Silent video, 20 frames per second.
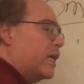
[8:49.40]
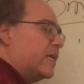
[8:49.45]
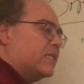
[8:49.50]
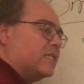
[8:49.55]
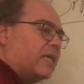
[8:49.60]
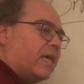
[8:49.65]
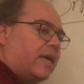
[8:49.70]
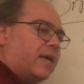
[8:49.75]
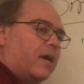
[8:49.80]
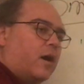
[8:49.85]
they
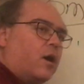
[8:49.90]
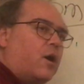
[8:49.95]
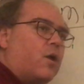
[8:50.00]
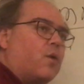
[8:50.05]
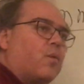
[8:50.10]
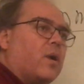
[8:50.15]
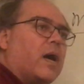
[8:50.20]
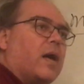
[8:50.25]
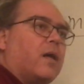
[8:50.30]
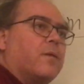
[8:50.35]
say,
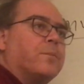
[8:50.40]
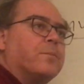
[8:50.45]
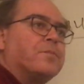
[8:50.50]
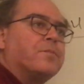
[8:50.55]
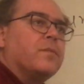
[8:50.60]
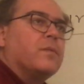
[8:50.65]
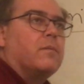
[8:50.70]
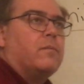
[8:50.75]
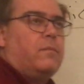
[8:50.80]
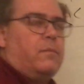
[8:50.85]
oh, well,
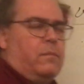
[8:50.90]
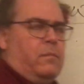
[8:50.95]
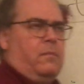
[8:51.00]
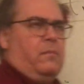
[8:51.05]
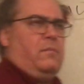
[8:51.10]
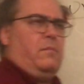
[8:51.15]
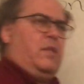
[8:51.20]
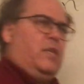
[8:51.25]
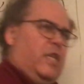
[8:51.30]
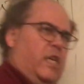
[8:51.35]

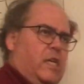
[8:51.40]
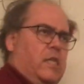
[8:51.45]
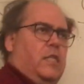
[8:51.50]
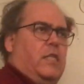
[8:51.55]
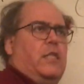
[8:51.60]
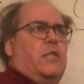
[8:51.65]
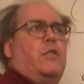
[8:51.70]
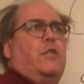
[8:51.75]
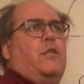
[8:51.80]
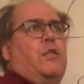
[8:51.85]
mm,
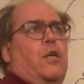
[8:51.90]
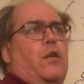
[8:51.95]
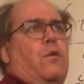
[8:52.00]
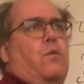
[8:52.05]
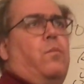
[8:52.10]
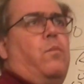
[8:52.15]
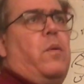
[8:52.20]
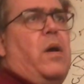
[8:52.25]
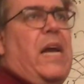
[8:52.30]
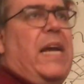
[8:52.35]
yes, you
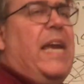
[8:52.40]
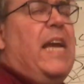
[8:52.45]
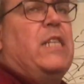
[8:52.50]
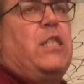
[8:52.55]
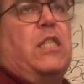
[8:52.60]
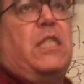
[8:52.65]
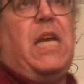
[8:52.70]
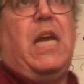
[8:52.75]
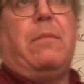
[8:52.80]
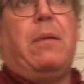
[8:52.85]
know, I can't
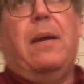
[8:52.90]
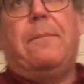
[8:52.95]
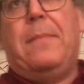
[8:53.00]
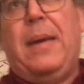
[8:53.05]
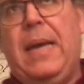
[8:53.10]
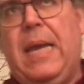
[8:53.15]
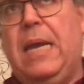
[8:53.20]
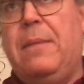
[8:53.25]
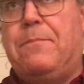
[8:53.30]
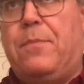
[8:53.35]
just take my
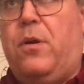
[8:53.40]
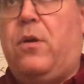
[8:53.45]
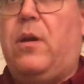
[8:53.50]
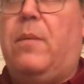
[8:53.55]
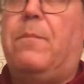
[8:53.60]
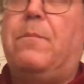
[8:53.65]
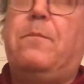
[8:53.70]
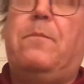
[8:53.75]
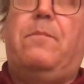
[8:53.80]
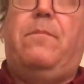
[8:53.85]
paper
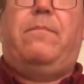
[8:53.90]
and